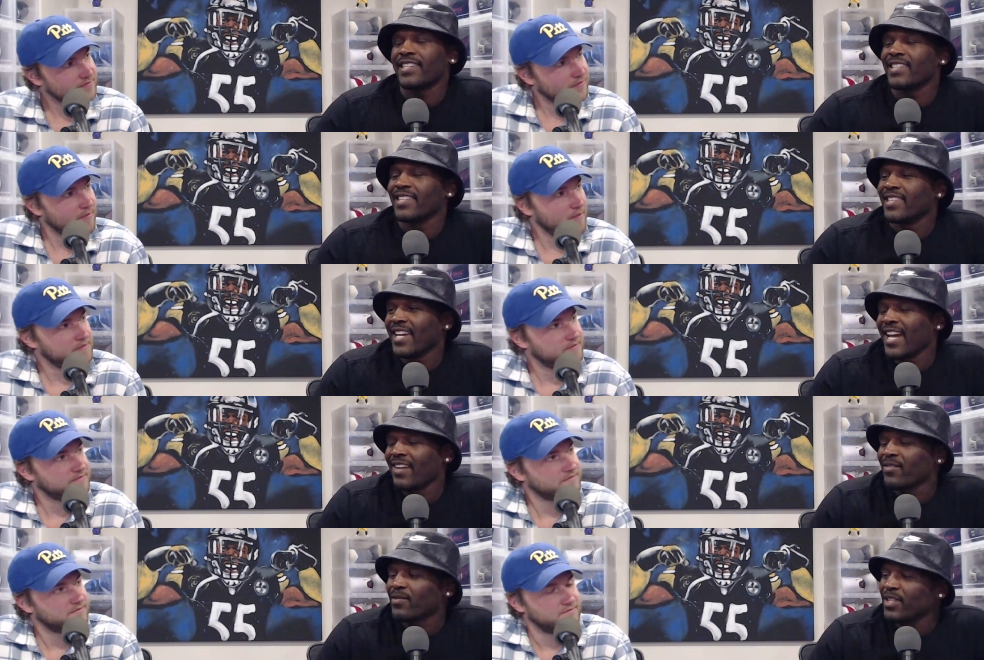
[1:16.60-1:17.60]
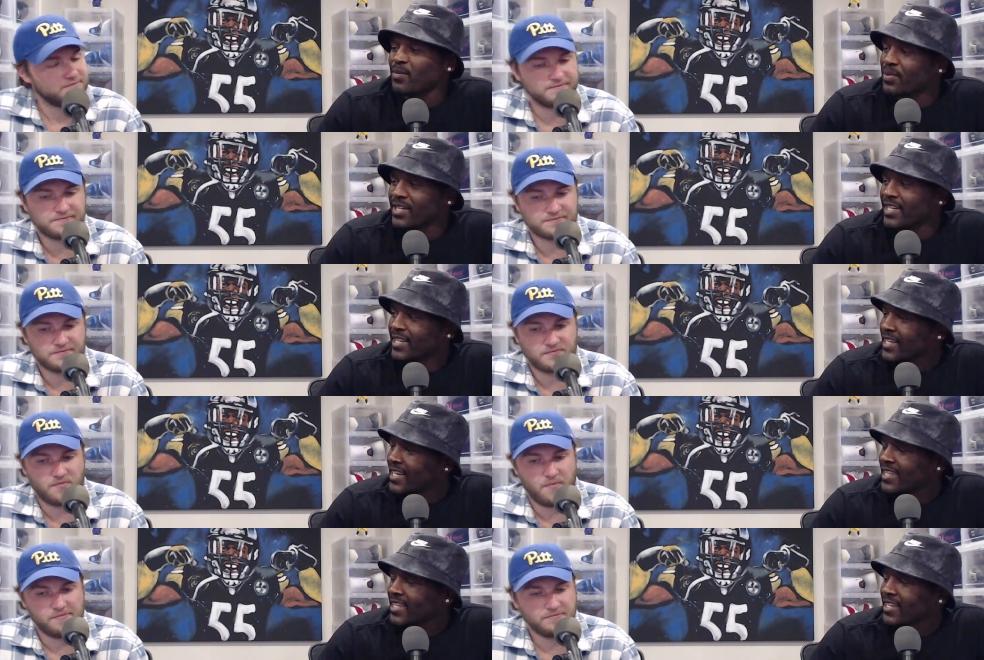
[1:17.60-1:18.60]
Speaker 1: they haven't really put
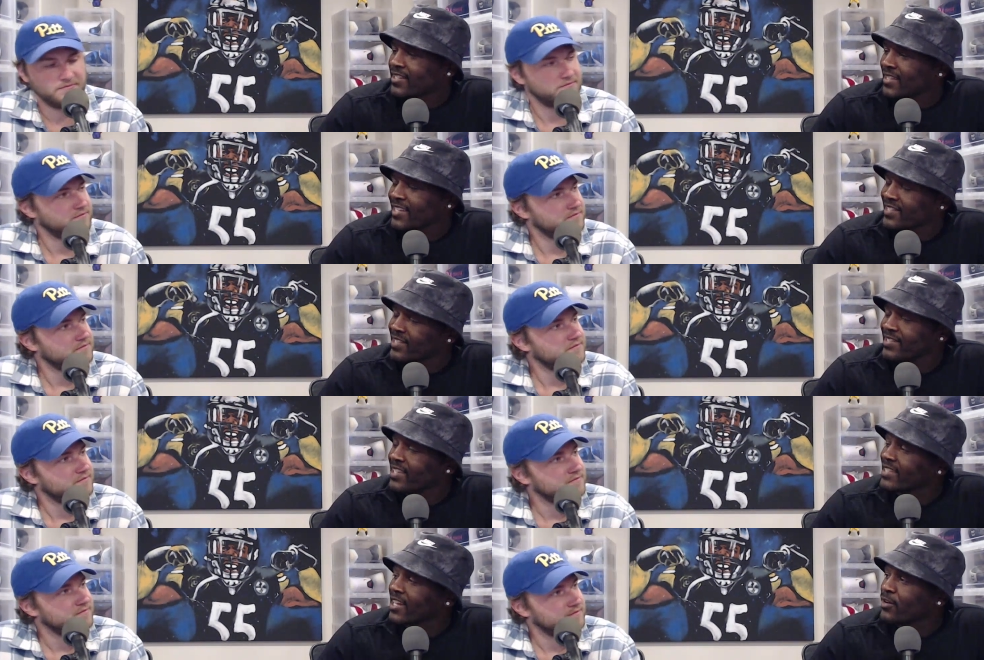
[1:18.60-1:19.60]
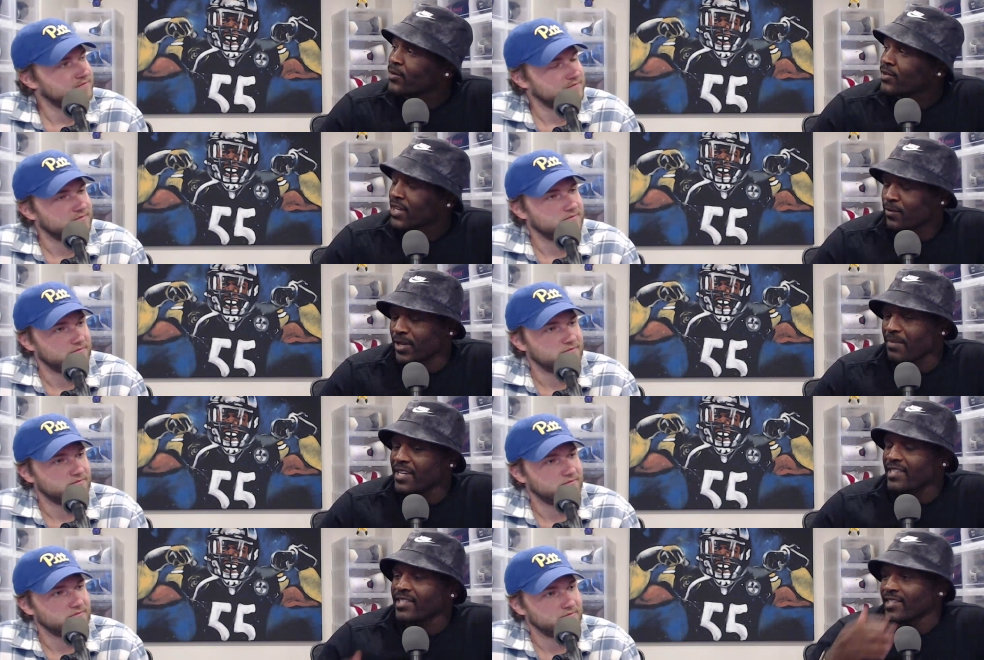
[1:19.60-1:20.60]
anything like serious like that going on. And what I mean
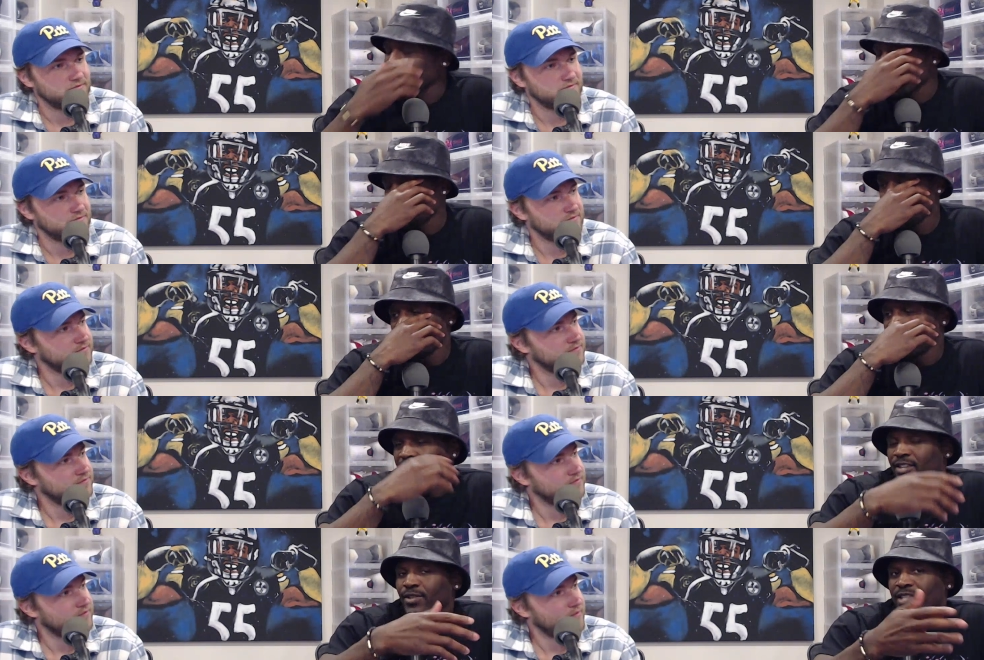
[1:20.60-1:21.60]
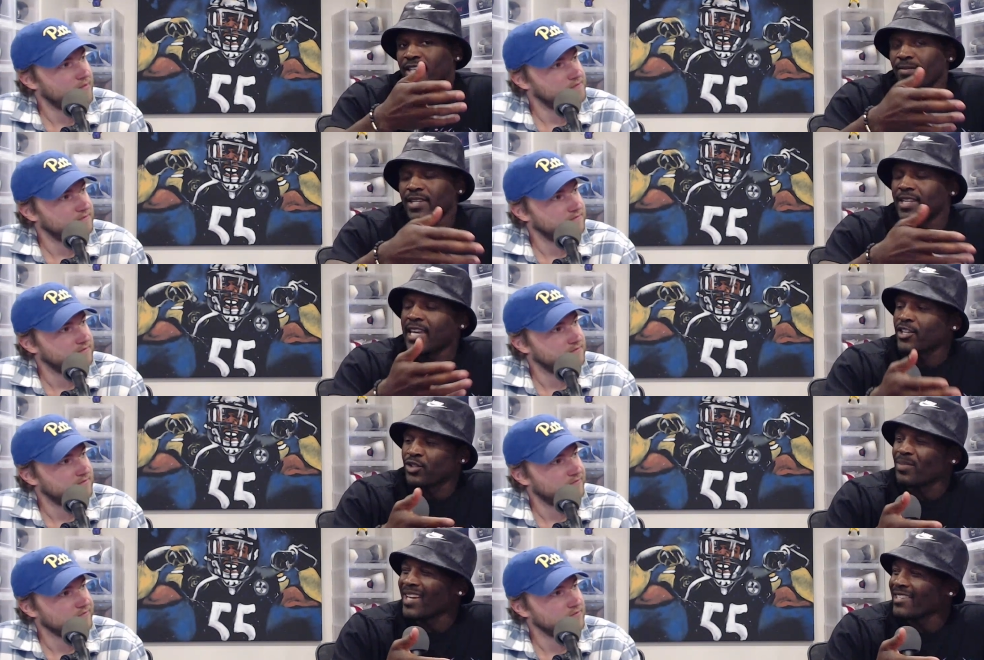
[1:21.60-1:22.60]
is this, like you'll see them get an occasional
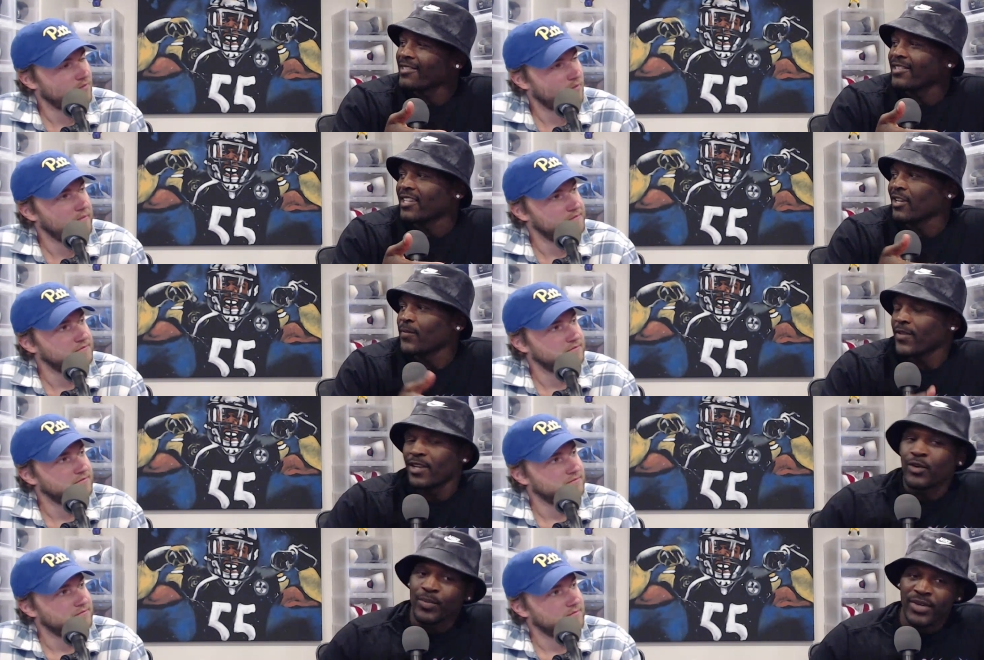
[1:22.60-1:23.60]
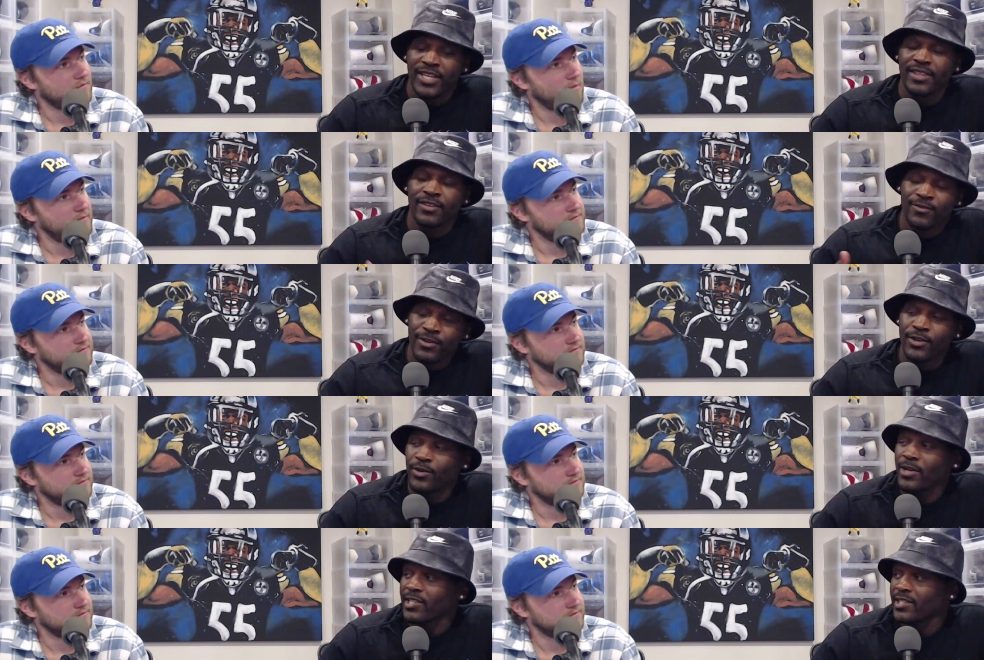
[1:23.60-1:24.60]
pass here or there. But the real
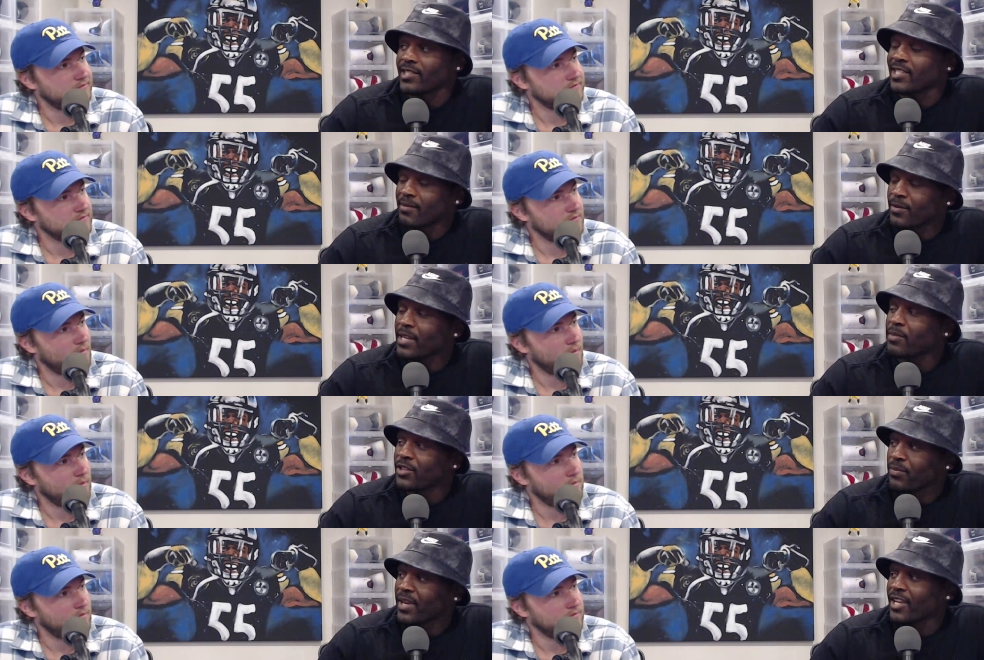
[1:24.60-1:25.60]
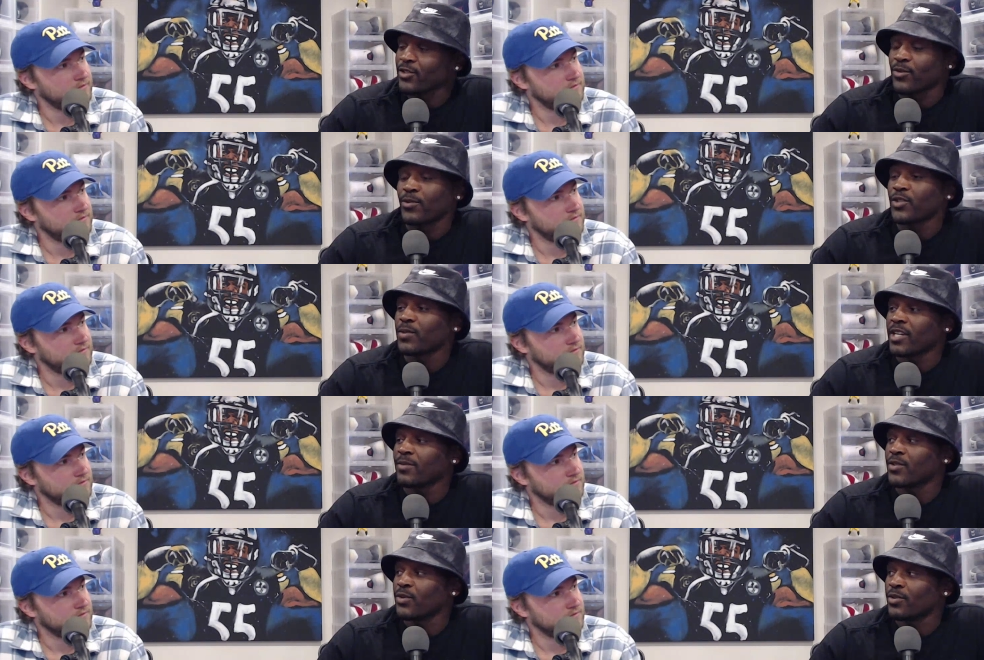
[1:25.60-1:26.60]
question is going to be when they put them pads on, which one of them
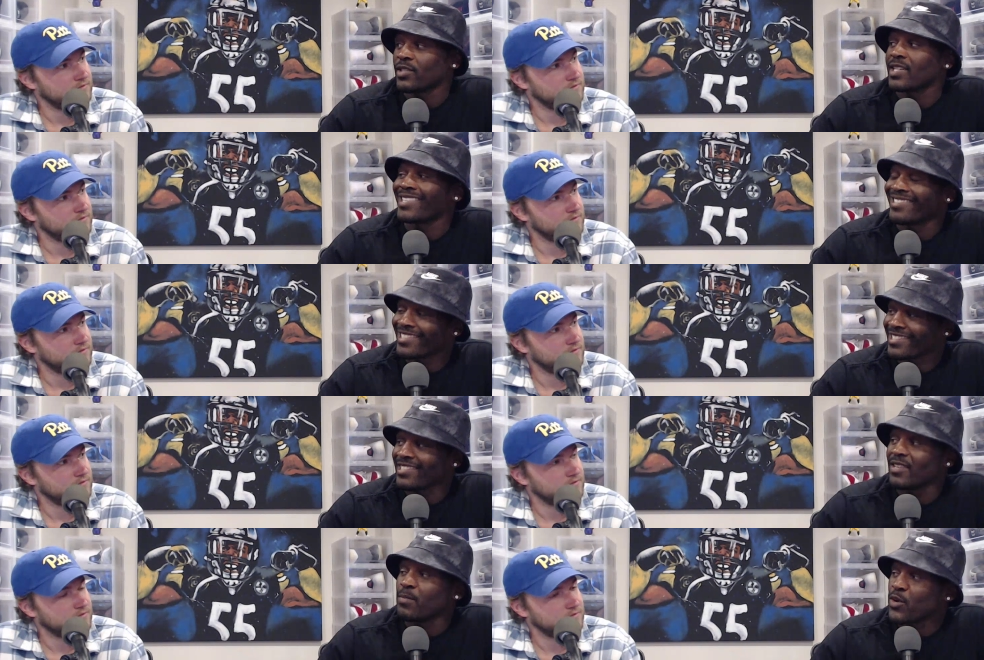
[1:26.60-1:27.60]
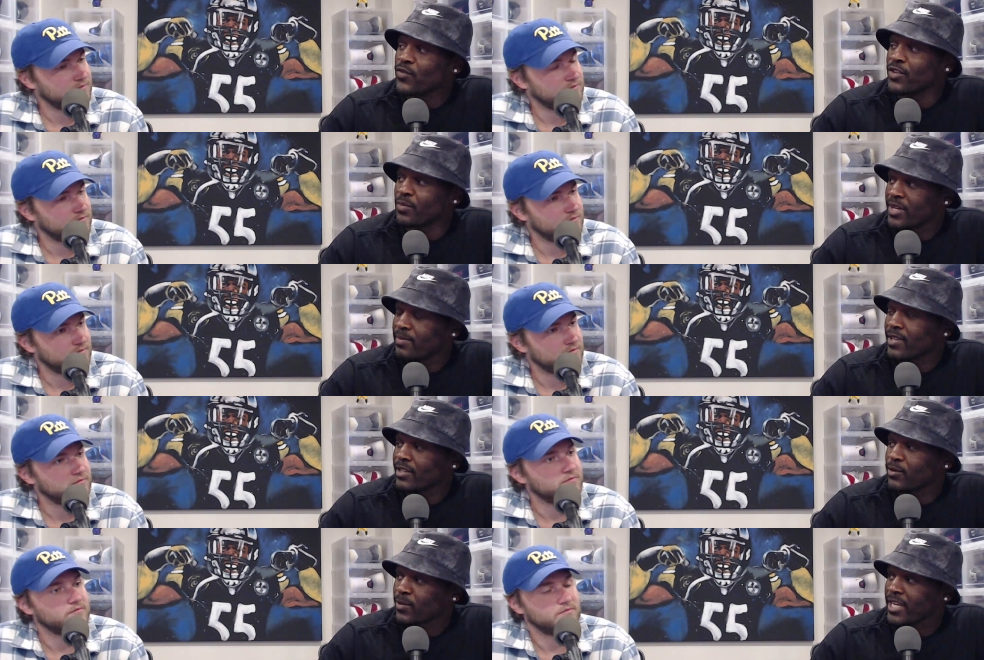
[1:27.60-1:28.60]
two is consistently moving them people out the
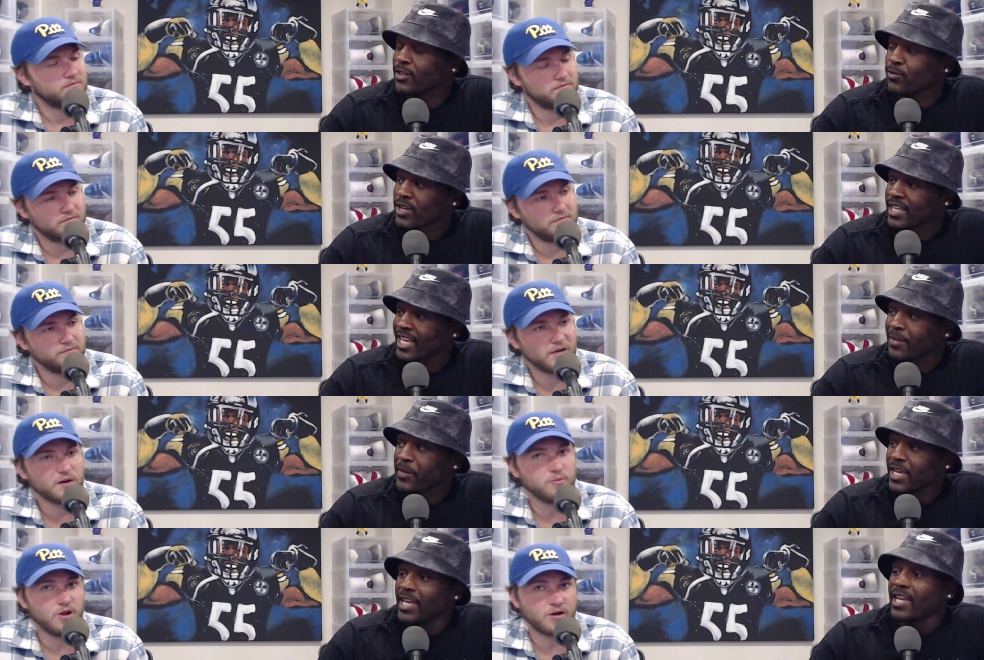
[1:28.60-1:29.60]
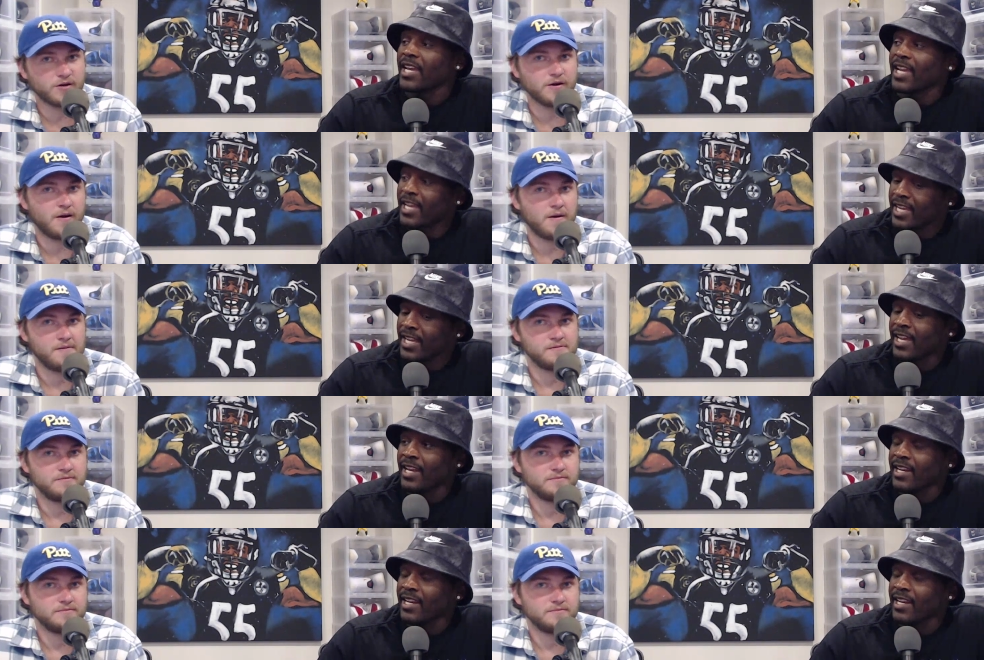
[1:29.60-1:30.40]
way in the run game? Better blocker. And